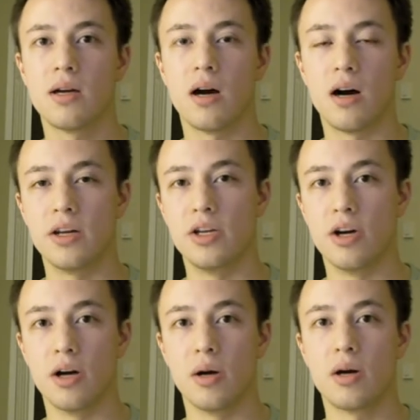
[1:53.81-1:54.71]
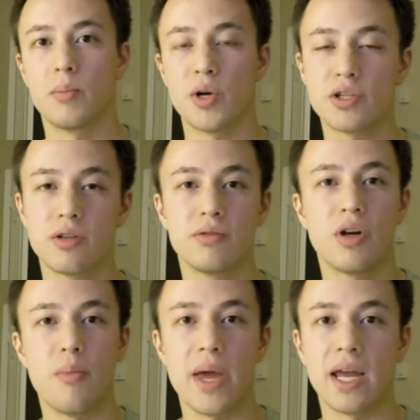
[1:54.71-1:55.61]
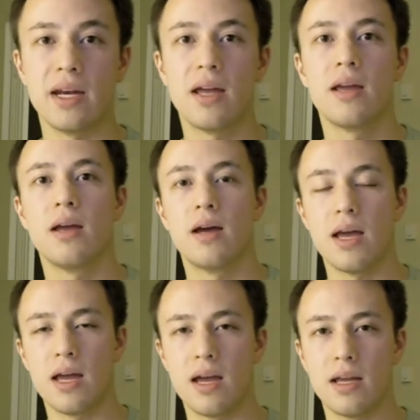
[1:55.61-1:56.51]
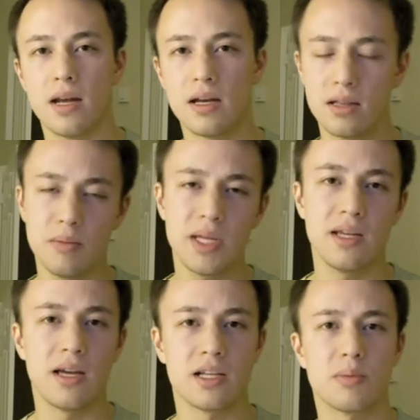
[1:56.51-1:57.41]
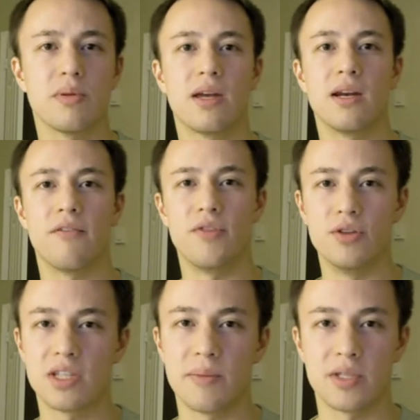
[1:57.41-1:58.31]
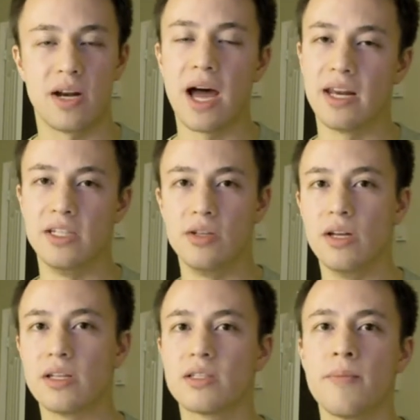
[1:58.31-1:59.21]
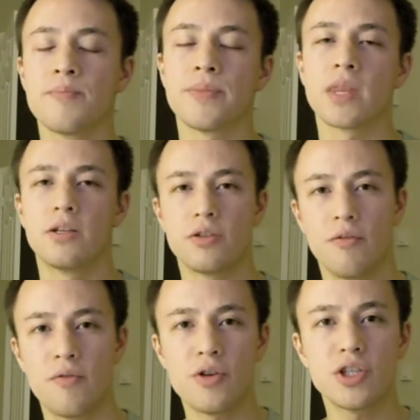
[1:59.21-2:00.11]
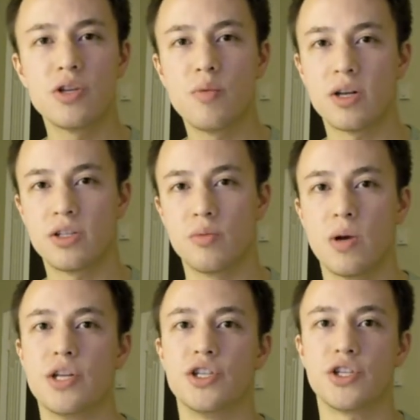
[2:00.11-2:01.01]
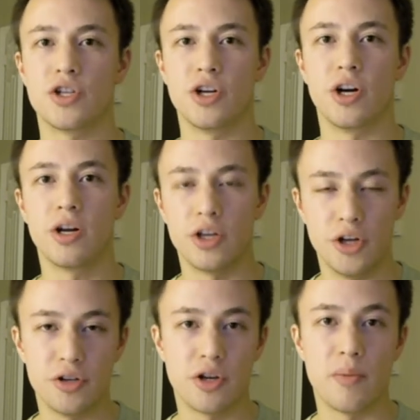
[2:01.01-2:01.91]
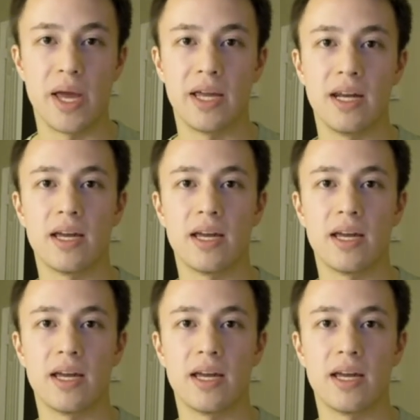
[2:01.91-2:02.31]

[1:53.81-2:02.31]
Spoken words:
on your personal domain. And let me explain a few steps on how to do this. So first, you want to register your domain